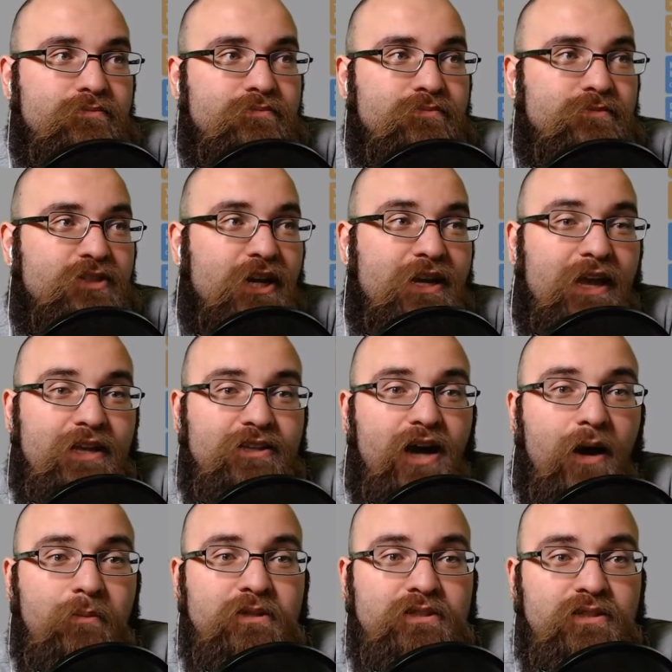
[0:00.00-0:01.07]
J.K.
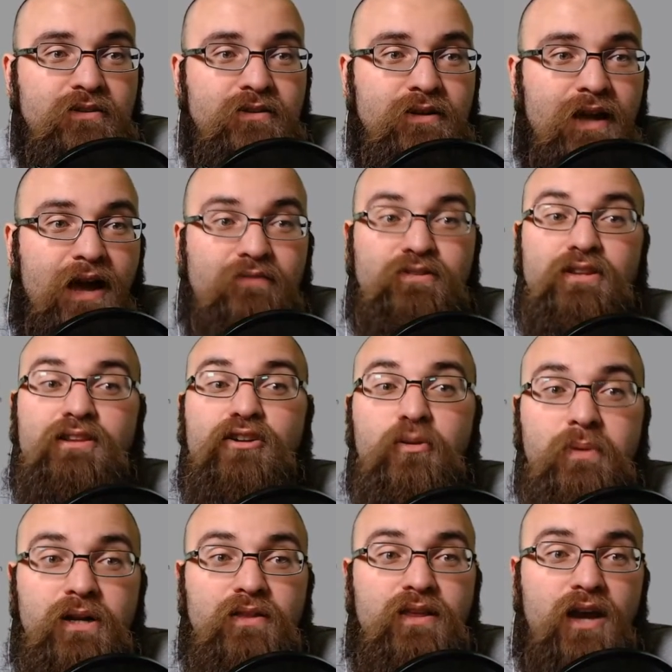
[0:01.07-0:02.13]
Dobbins here, have the little
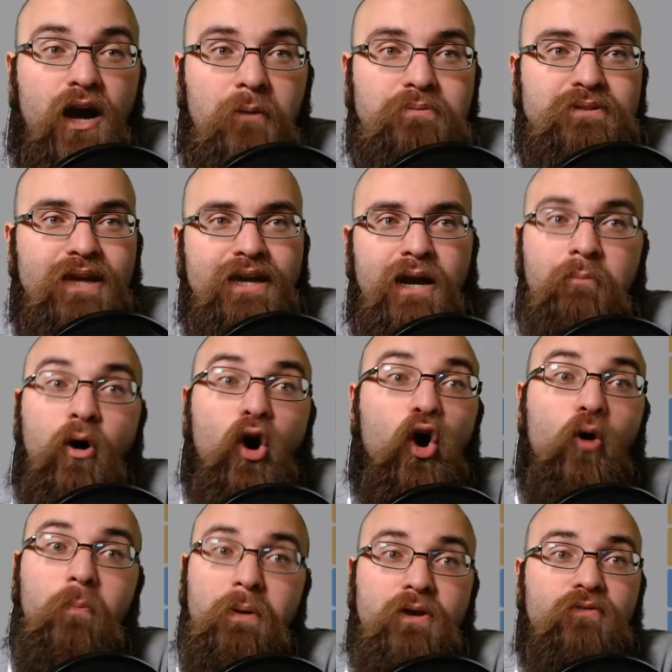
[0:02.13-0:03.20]
bit of the upside. I'm
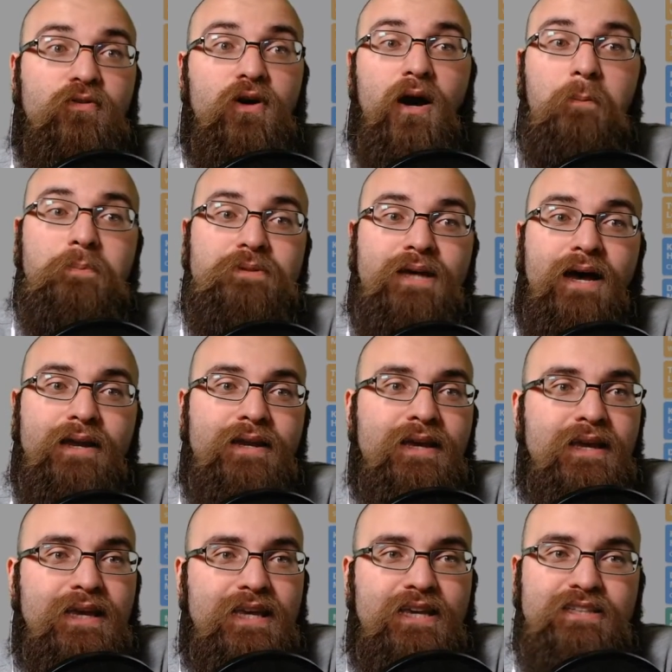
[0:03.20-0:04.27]
hoping for upside.
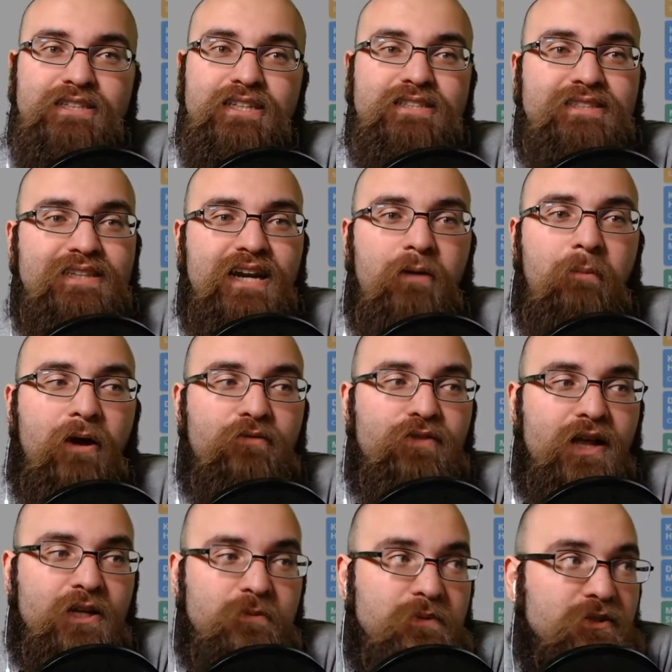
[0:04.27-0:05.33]
He's going to sit at my
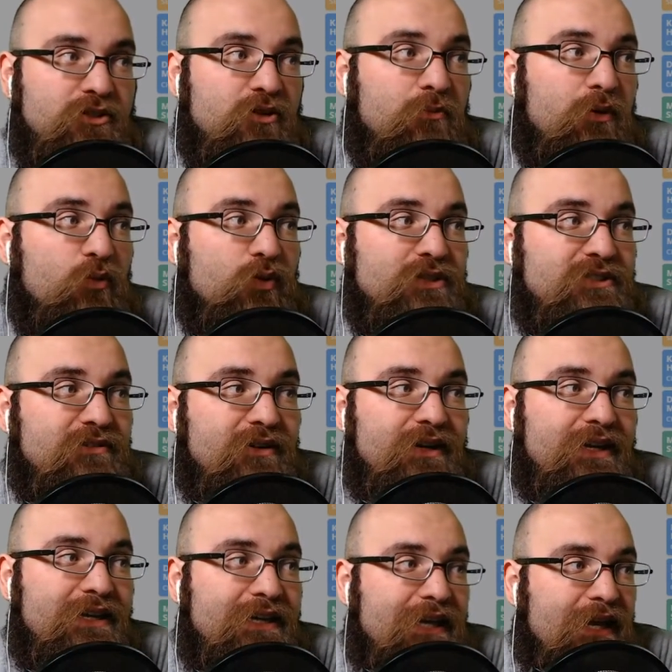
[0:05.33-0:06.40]
flex position, but we're still going
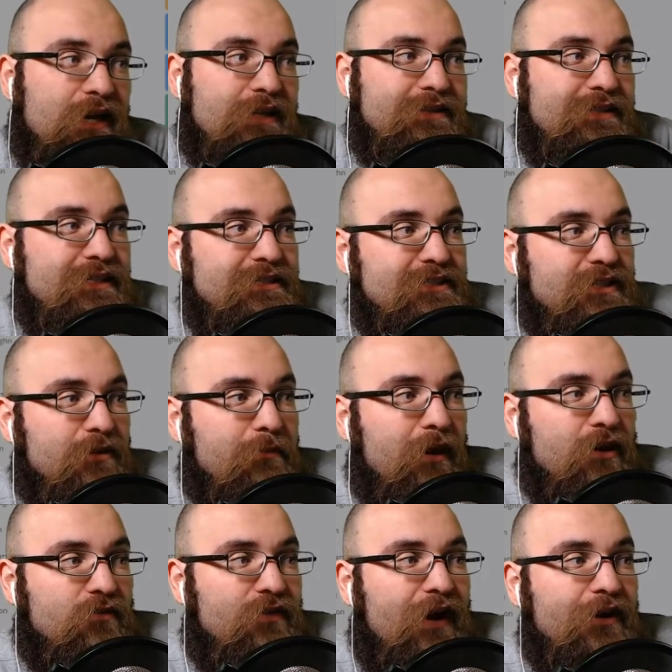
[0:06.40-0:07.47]
to get a decent
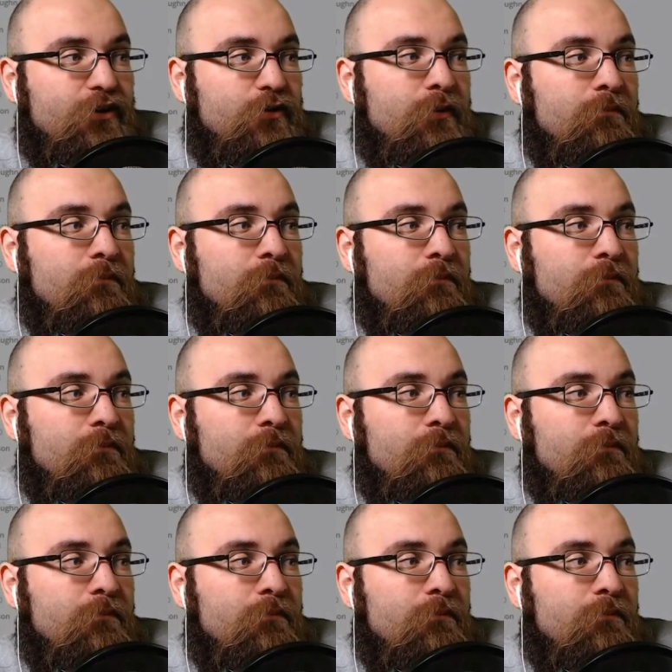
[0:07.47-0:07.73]
amount of value